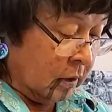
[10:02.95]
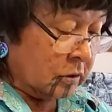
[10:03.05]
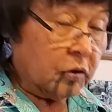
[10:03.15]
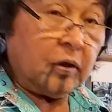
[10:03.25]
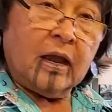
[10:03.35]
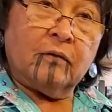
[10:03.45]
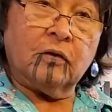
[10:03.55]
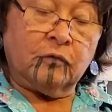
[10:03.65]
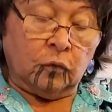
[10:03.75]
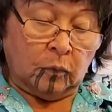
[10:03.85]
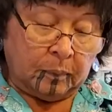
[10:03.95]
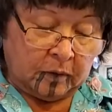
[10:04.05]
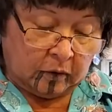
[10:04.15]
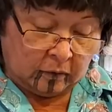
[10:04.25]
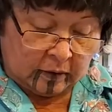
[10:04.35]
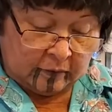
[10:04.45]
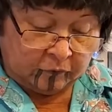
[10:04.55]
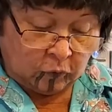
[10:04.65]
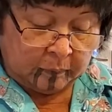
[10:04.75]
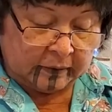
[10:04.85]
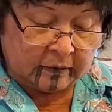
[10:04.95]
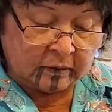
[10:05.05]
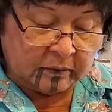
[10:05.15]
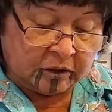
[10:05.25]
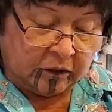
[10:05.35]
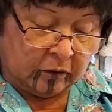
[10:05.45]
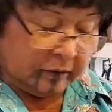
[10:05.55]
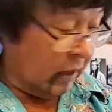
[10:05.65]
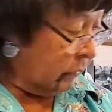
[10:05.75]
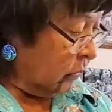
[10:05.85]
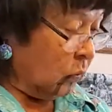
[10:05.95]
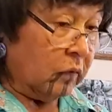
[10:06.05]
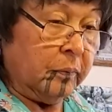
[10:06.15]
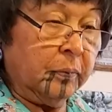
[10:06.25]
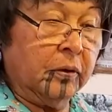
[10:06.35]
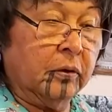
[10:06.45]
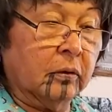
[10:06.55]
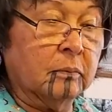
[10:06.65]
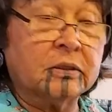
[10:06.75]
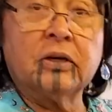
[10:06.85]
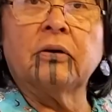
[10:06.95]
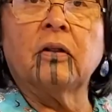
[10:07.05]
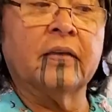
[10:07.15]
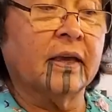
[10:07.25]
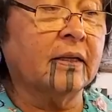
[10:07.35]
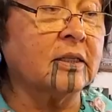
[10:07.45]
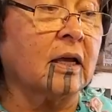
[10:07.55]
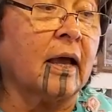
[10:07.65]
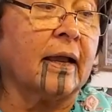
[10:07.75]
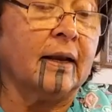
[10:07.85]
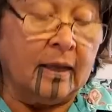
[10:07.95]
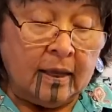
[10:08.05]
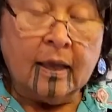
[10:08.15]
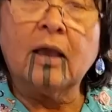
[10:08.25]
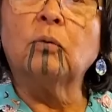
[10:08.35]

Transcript: So have your four pieces of material now with the woven material on the inside, and we'll